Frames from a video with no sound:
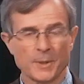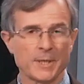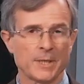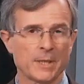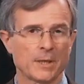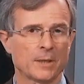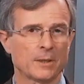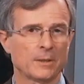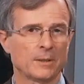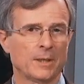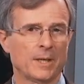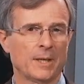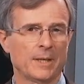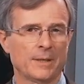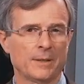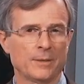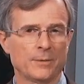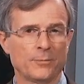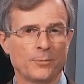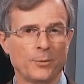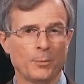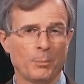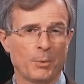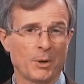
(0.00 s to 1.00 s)
yard line in a
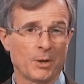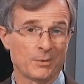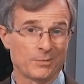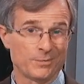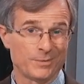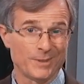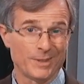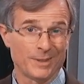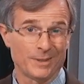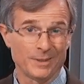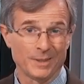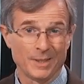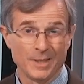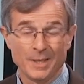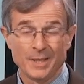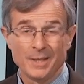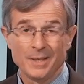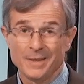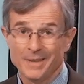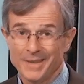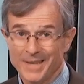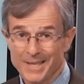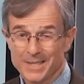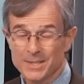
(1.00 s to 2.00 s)
football field.
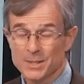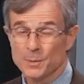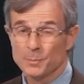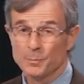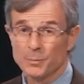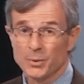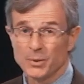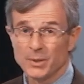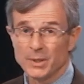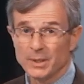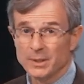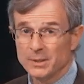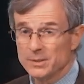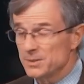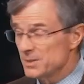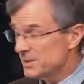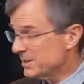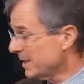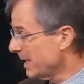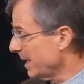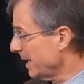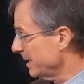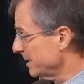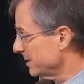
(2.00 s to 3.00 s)
That's a pretty good
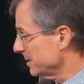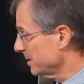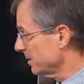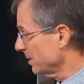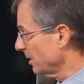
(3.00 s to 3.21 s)
size